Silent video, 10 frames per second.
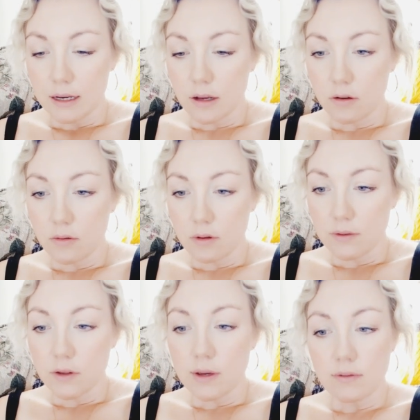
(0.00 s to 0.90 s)
now
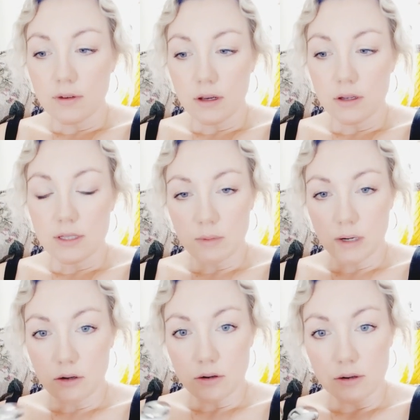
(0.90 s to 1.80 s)
if you have not used a
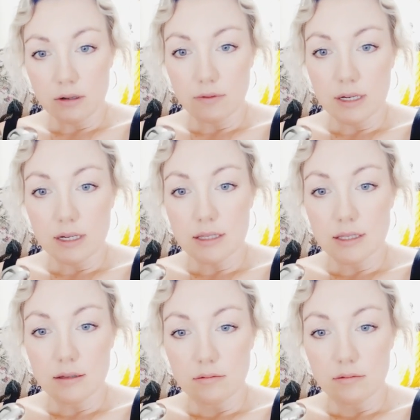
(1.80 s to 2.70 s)
microcurrent
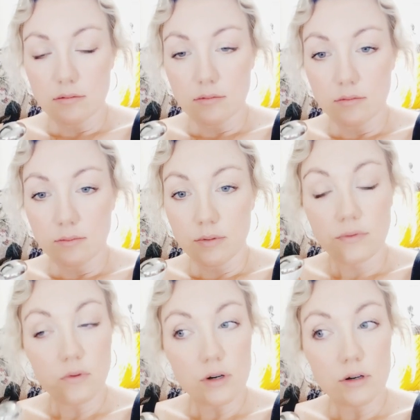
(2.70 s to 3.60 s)
device
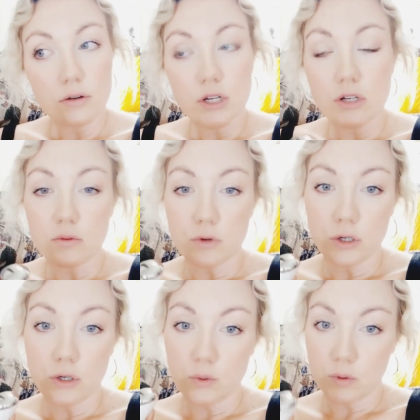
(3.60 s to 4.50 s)
before, or you don't want
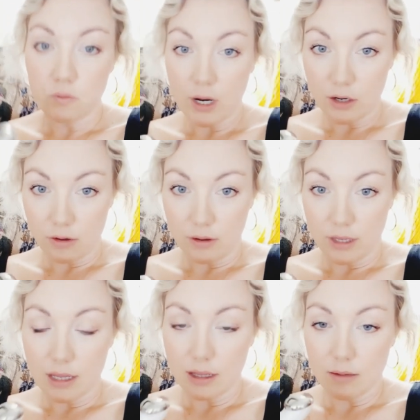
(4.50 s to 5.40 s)
to use one
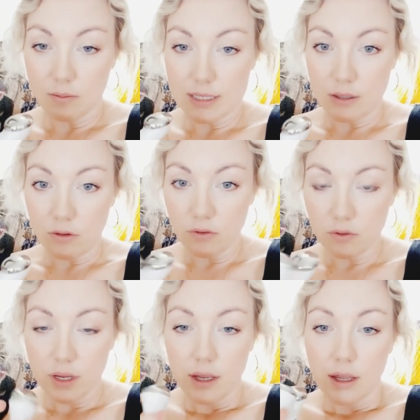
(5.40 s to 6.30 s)
regularly like
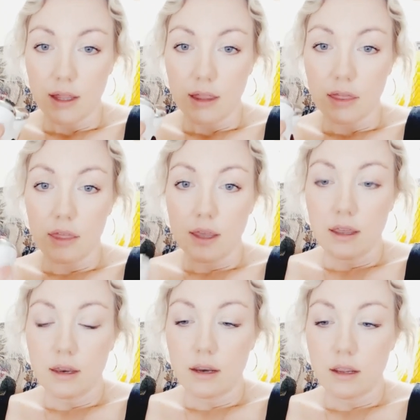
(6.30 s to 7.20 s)
myself,
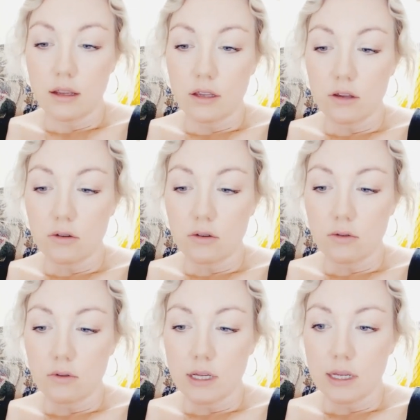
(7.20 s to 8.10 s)
then
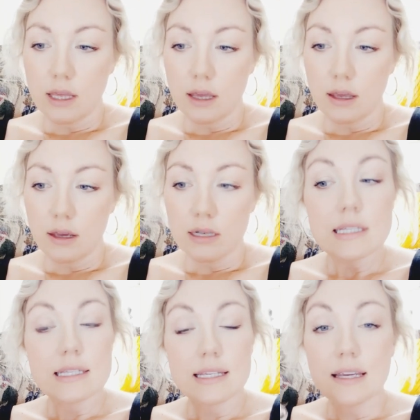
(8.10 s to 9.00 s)
you can
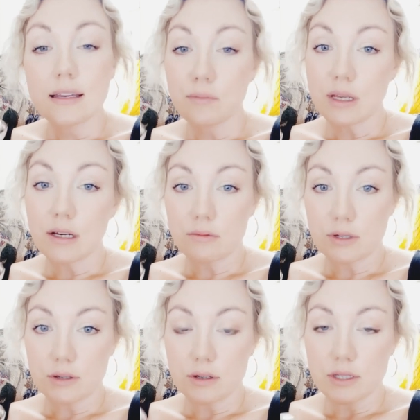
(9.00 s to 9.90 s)
see immediate
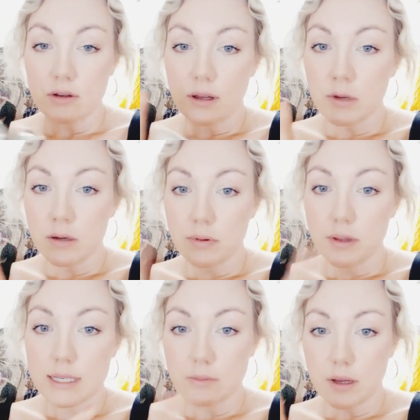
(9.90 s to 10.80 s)
results. So I'm going to
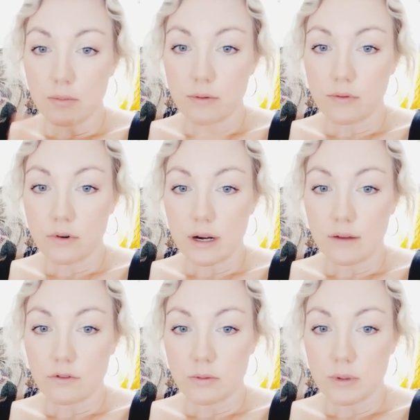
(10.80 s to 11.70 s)
place my before and
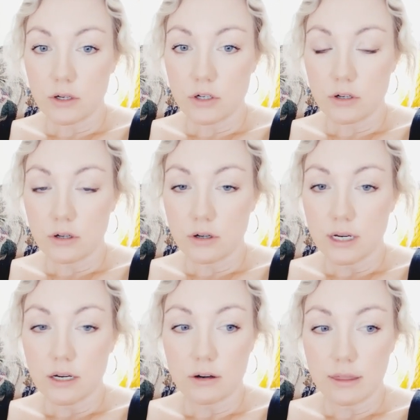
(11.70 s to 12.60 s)
after picture
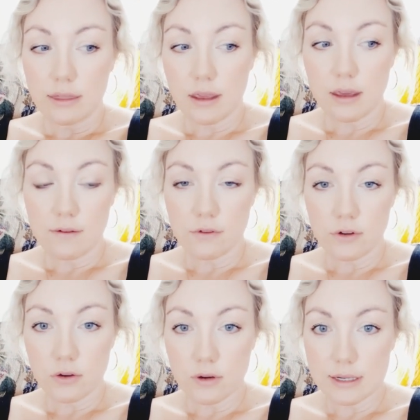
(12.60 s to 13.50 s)
here at the end for
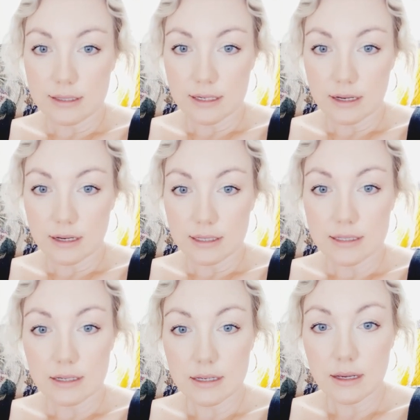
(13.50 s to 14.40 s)
you guys to kind of
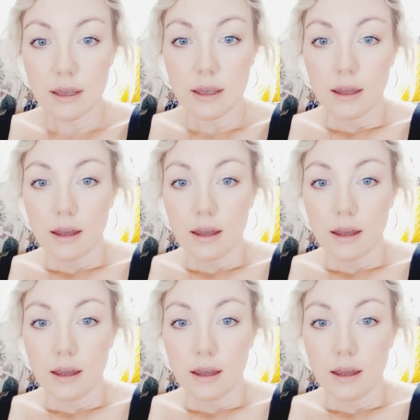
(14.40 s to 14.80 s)
see.